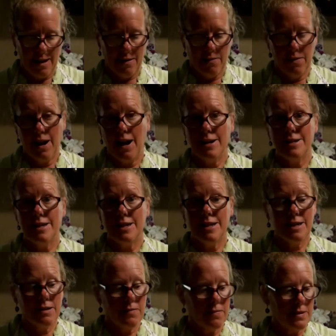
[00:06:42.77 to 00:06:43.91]
What I
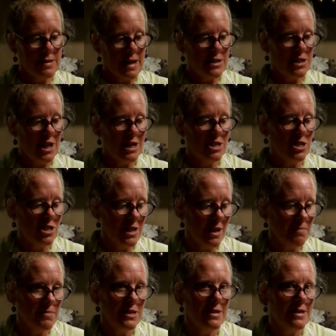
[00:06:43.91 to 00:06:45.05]
did was I changed it
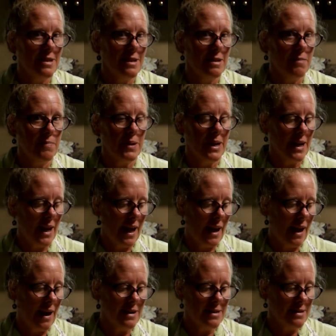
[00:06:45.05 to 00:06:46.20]
up just a little bit, and
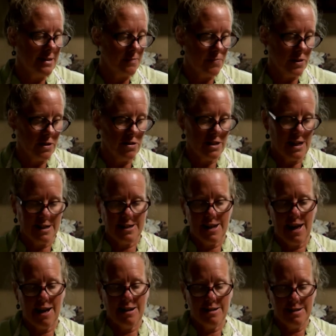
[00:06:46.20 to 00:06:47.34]
I just sprinkled
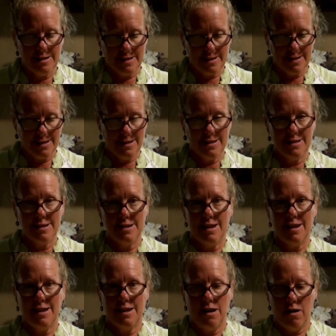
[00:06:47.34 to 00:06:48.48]
Italian
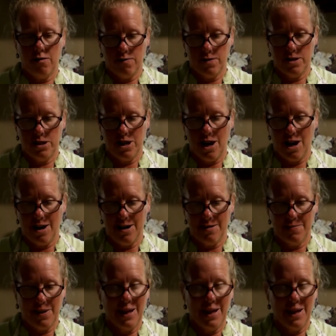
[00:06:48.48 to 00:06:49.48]
seasoning over the top.